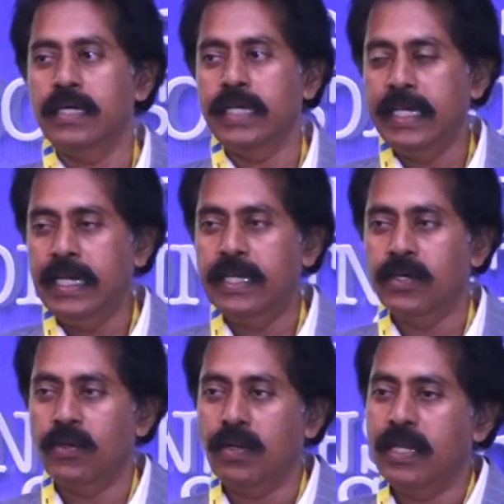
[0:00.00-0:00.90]
yield
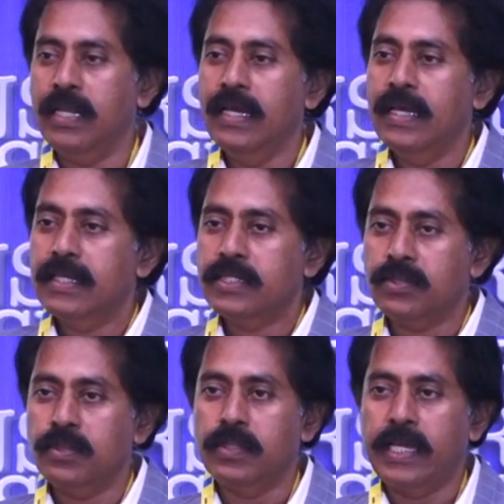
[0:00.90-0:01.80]
and all.
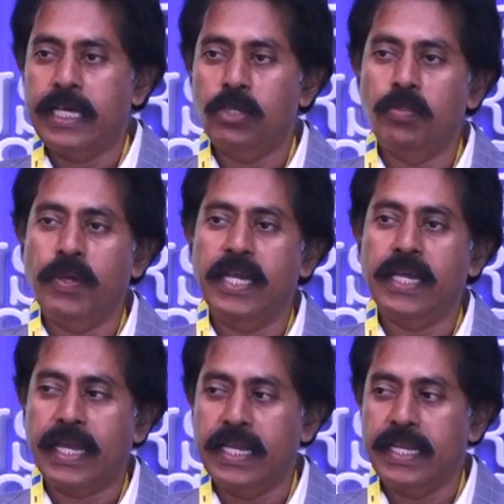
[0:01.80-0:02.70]
So, Nairobi,
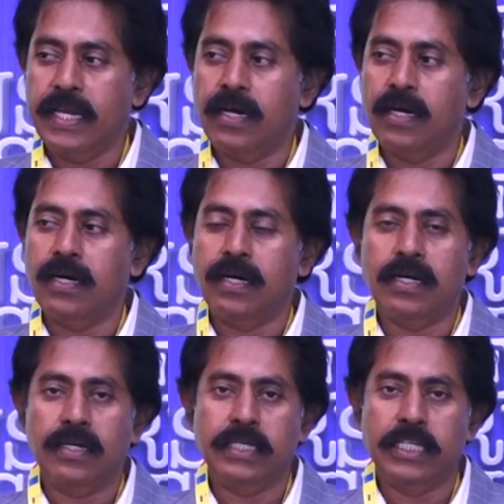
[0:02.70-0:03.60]
Kenya,
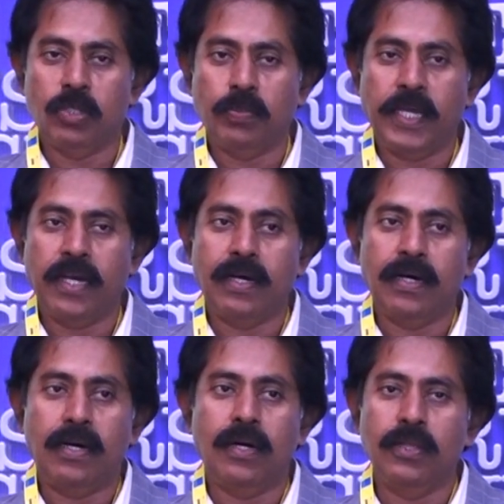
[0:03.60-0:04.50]

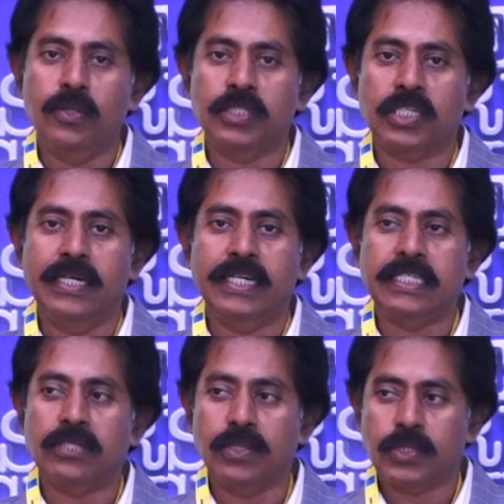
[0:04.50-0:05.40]
Ethiopia, all those
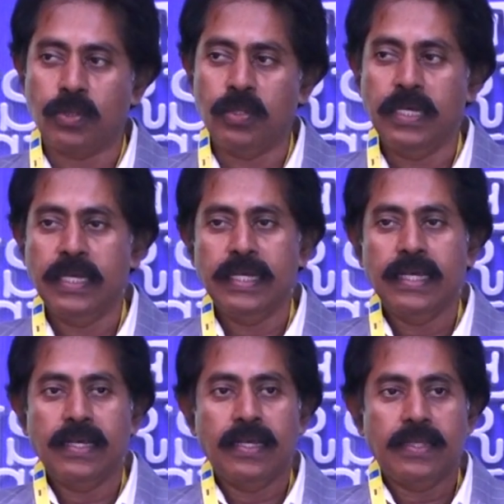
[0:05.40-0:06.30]
countries also,
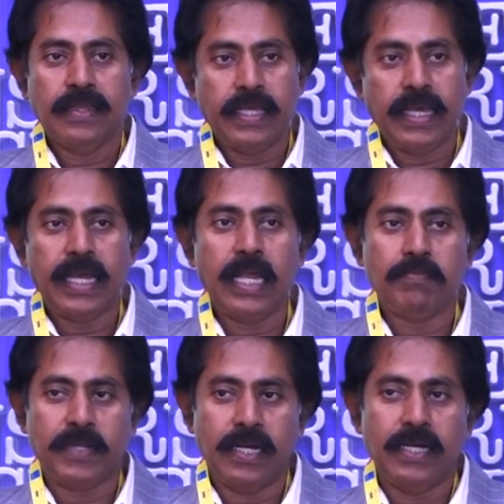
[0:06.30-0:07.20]
they
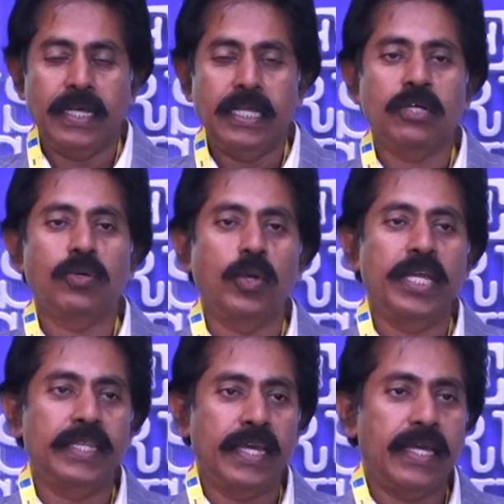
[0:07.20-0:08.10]
helped in
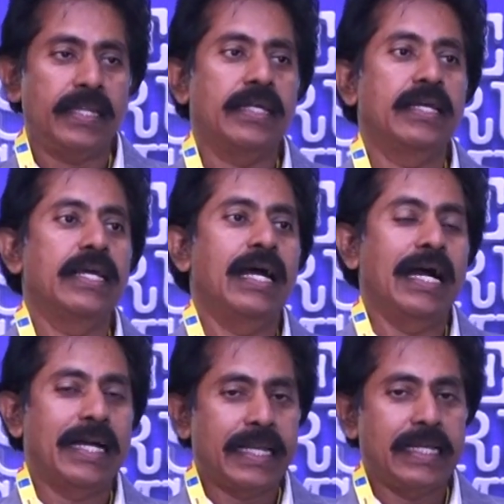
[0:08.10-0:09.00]
growing their
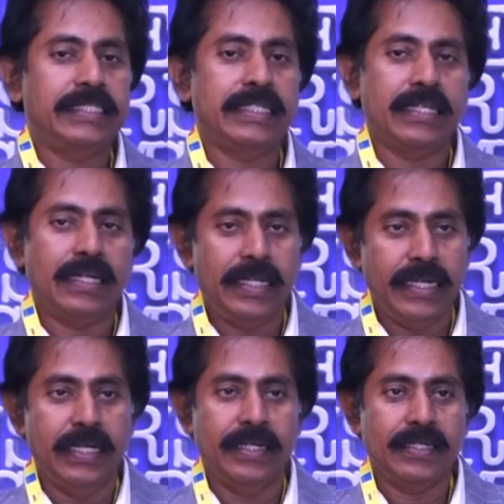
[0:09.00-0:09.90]
agricultural
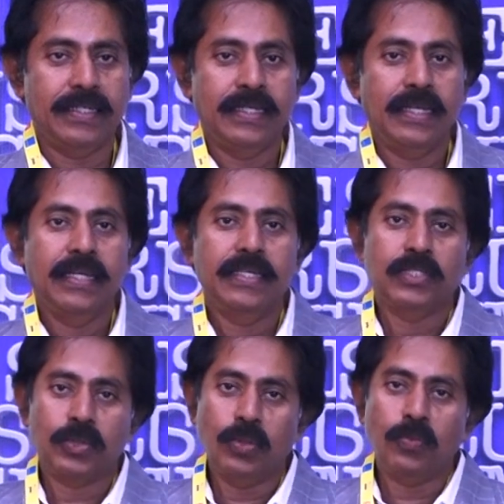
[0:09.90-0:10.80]
yield.
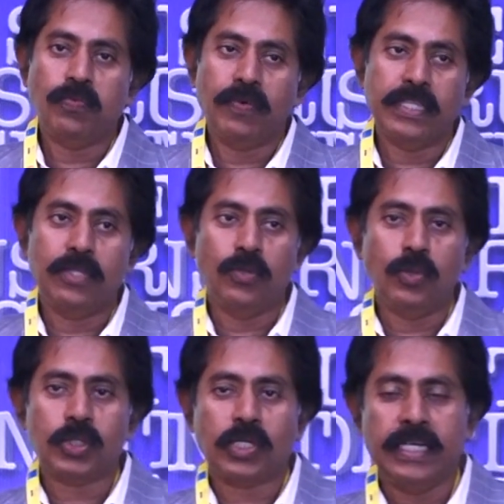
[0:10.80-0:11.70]
So, for
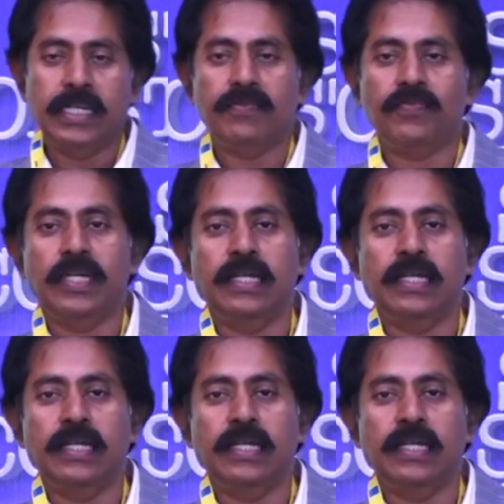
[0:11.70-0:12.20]
those kind of